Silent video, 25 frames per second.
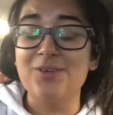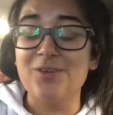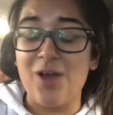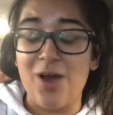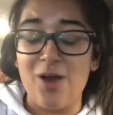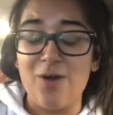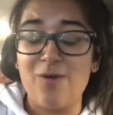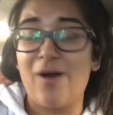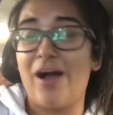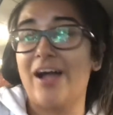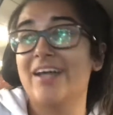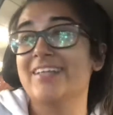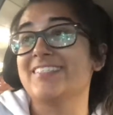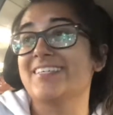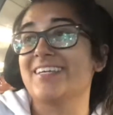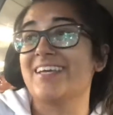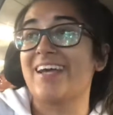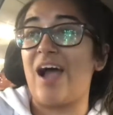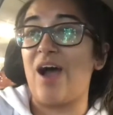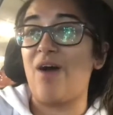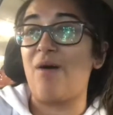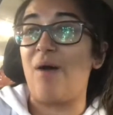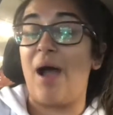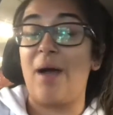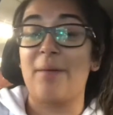Idea
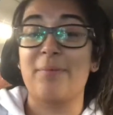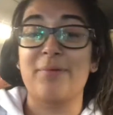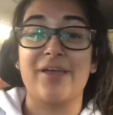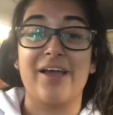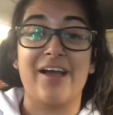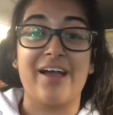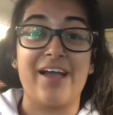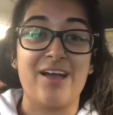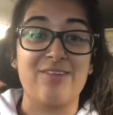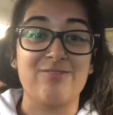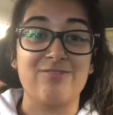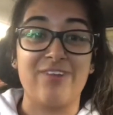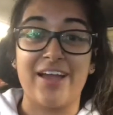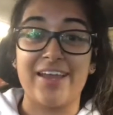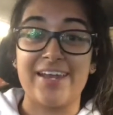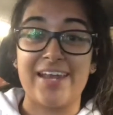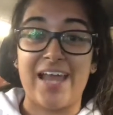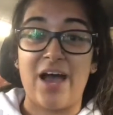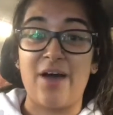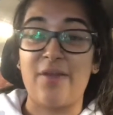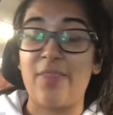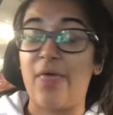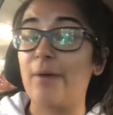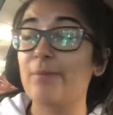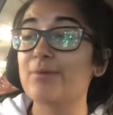how happy I am right now.